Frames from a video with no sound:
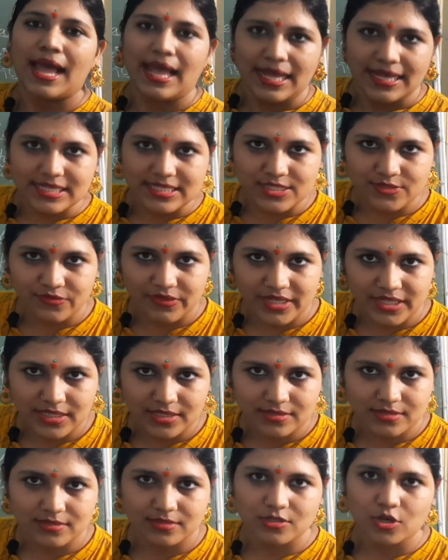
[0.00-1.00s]
As
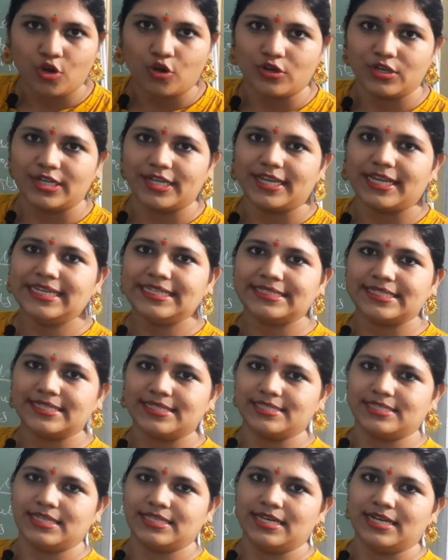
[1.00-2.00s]
we already
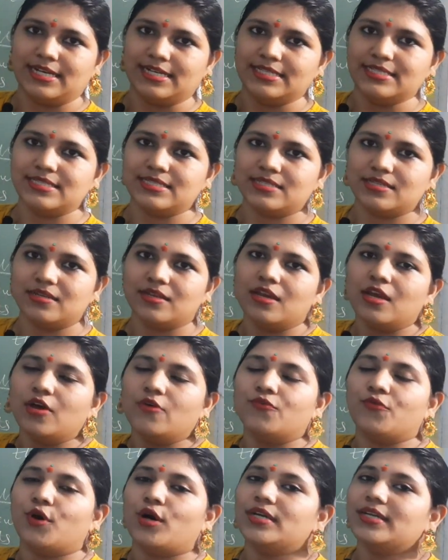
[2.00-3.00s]
discussed,
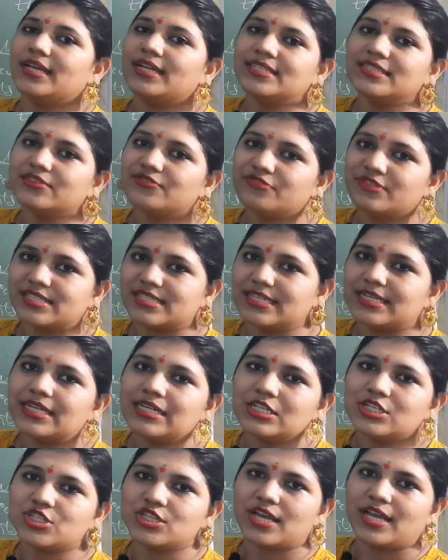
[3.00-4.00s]
what are the
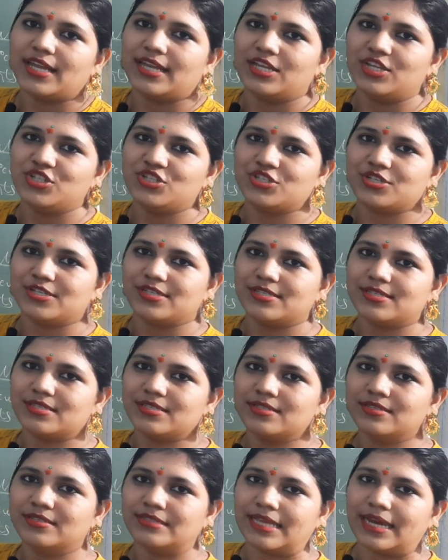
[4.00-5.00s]
physical
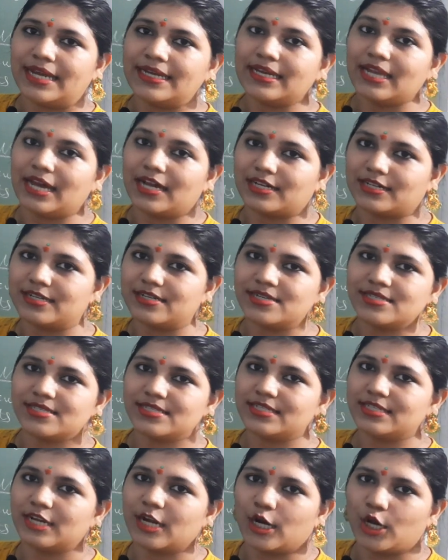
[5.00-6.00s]
challenges that occurs
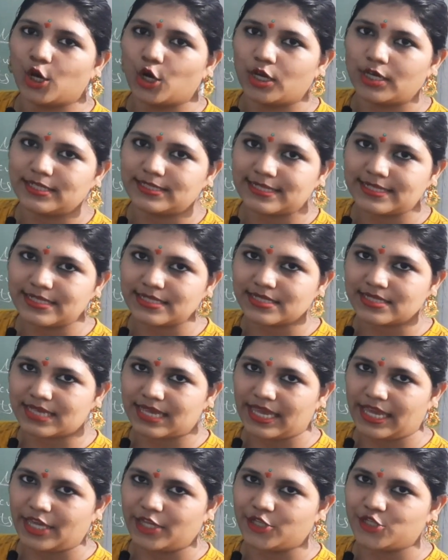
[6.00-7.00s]
in adolescence
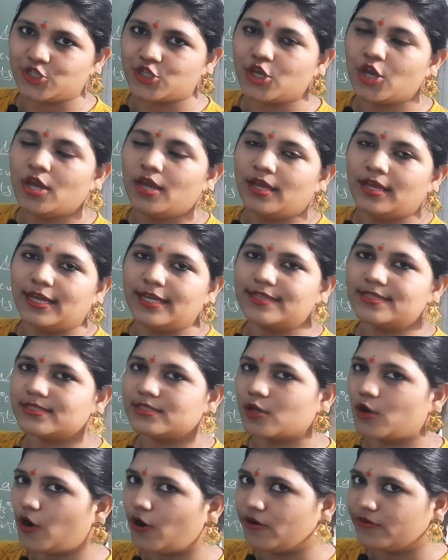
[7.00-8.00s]
age?
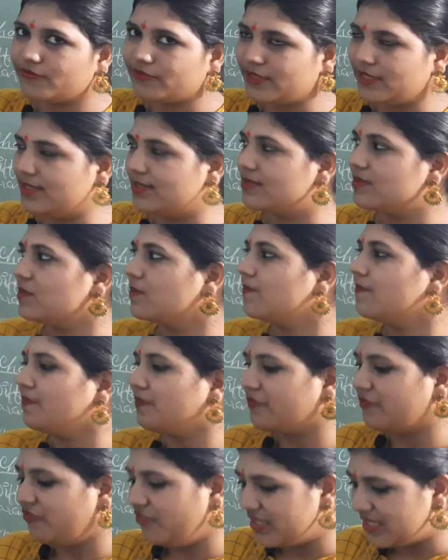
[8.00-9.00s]
It's obvious.
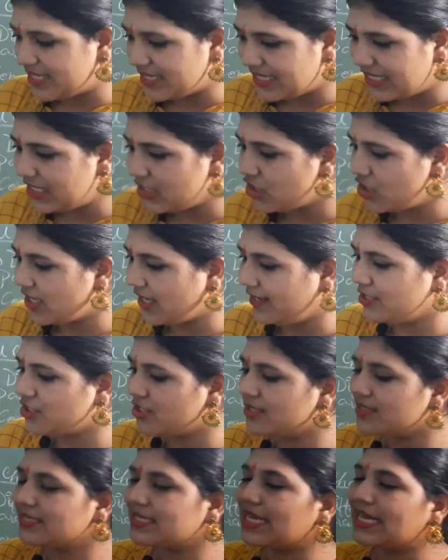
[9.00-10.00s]
Physical
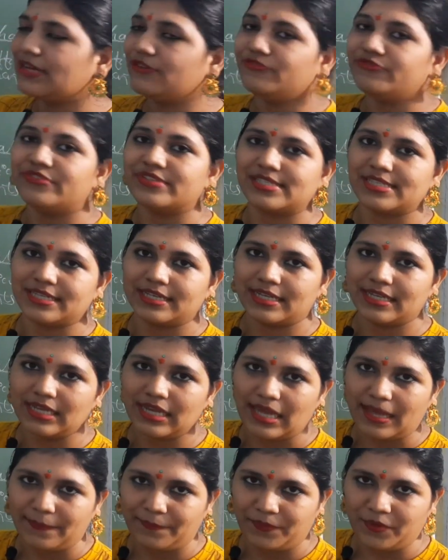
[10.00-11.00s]
changes and
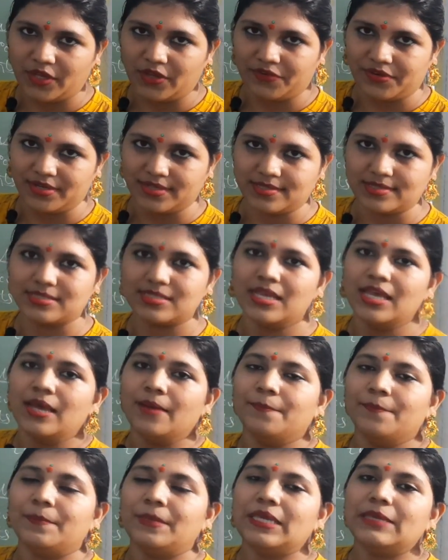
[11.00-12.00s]
physical appearance.
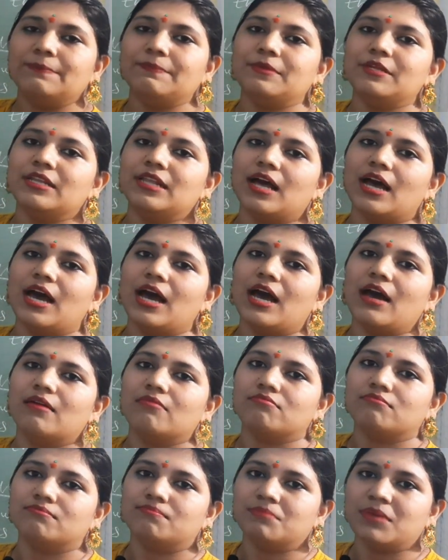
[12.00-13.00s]
People
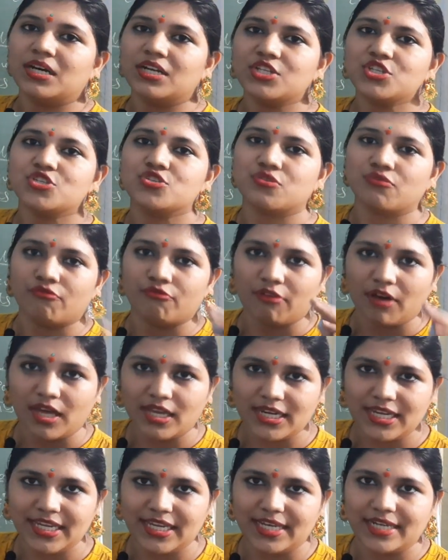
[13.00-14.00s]
are much
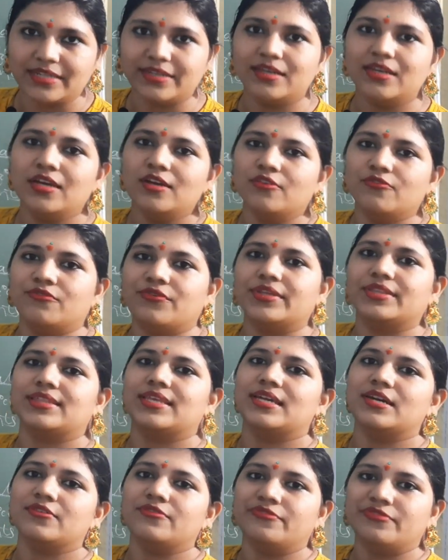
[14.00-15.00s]
worried with
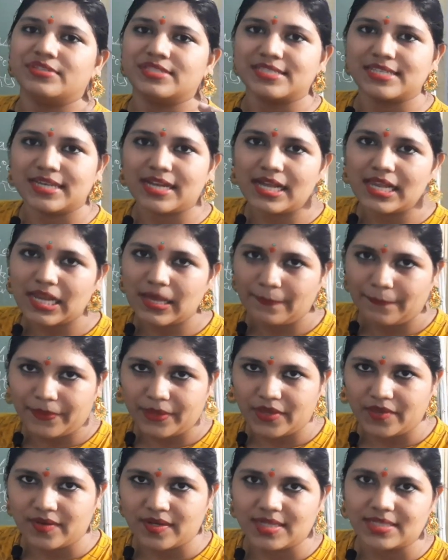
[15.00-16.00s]
their physical
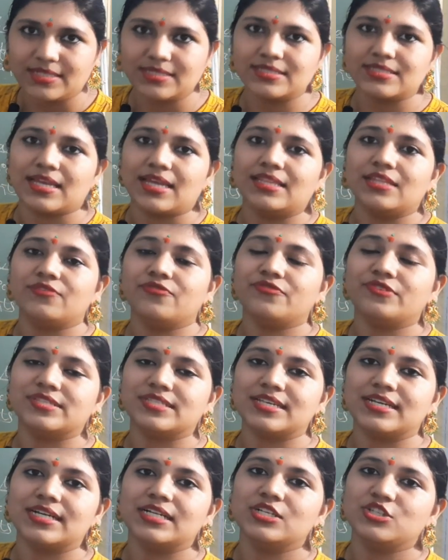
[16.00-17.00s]
appearance and the
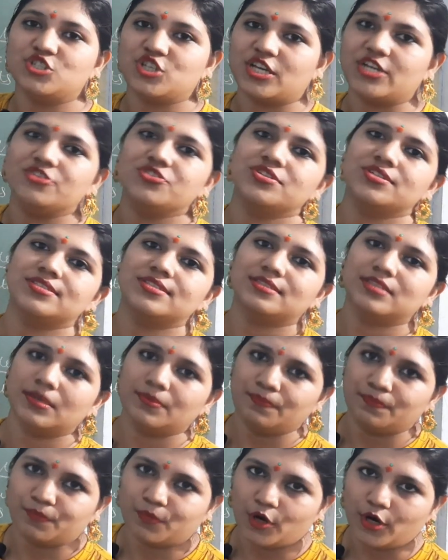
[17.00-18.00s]
physical changes in
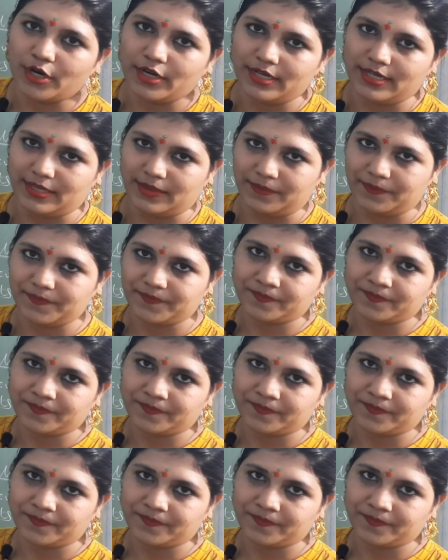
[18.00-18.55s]
the body.